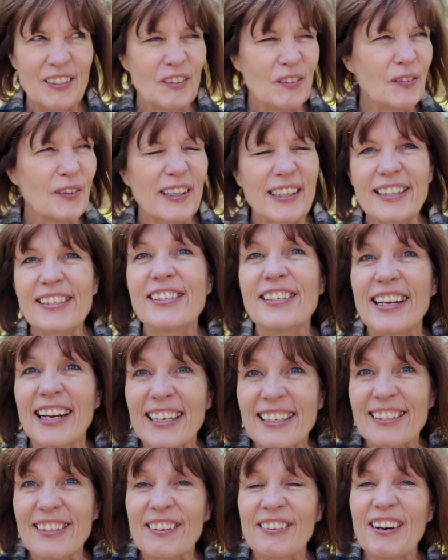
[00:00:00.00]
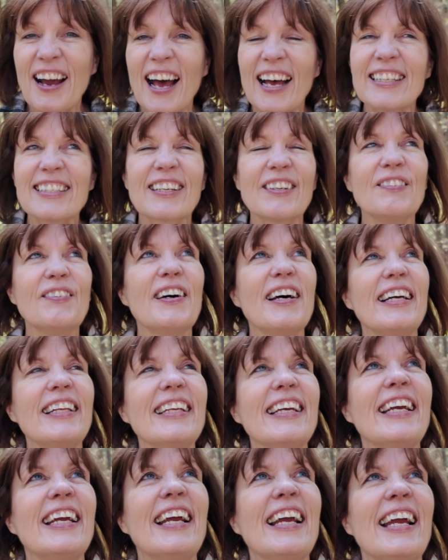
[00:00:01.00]
What are checks, you ask?
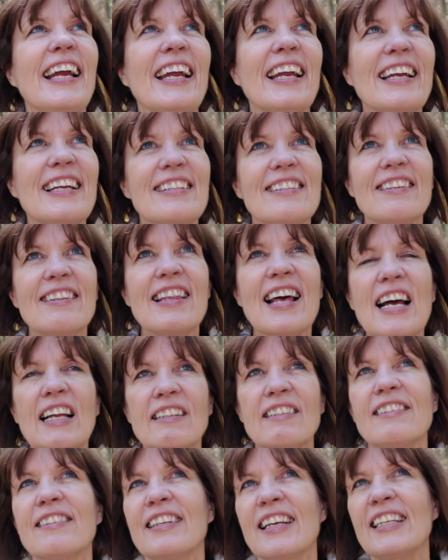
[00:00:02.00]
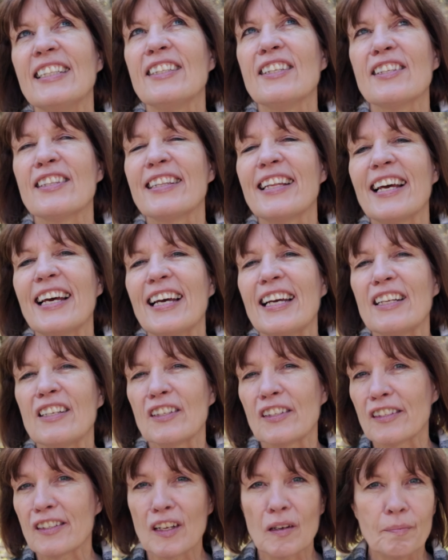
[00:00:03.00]
Well, it's that sense that
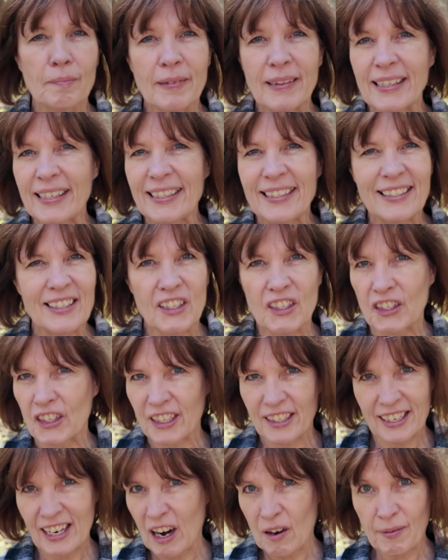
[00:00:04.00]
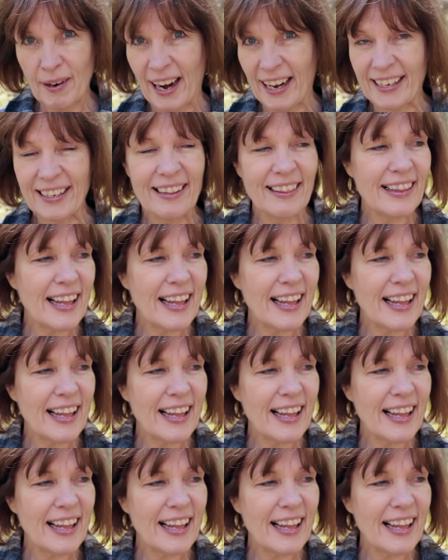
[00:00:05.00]
something's just not right.